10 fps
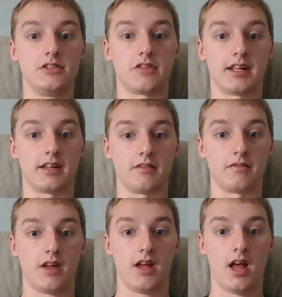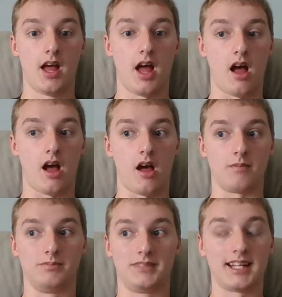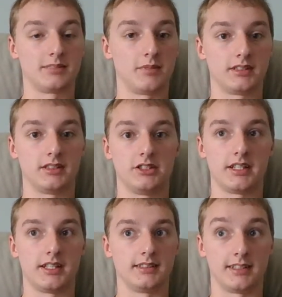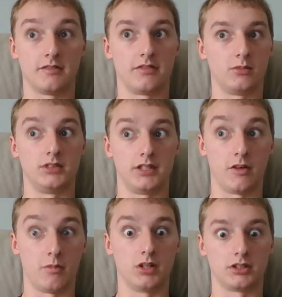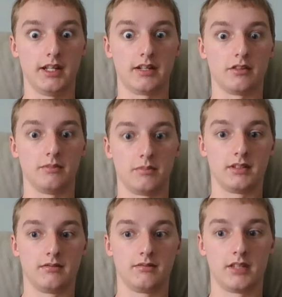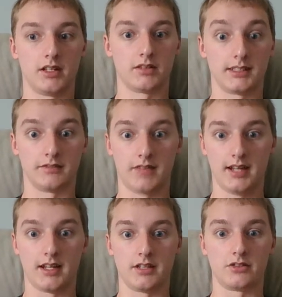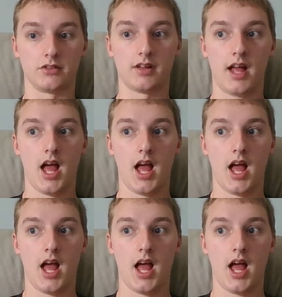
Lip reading: You think of text messaging, cell phones. Much later, but things of that nature.